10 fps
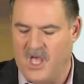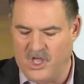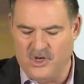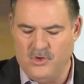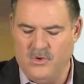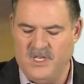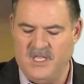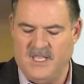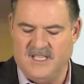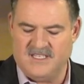
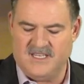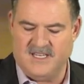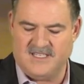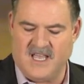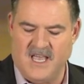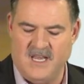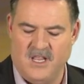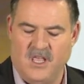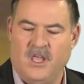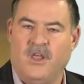Annuity is designed
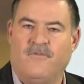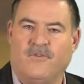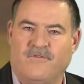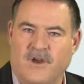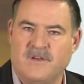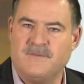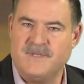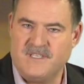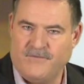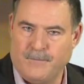for very
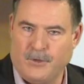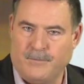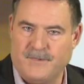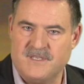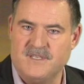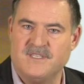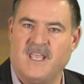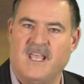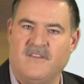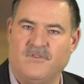specific purposes,
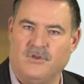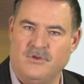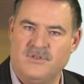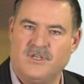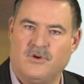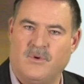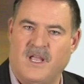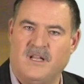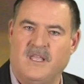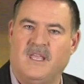and if you use it
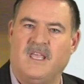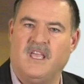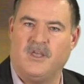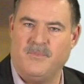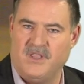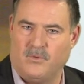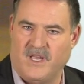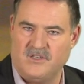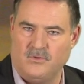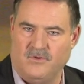correctly, it can be the
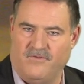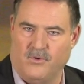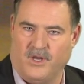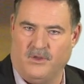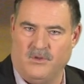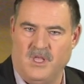right tool for you.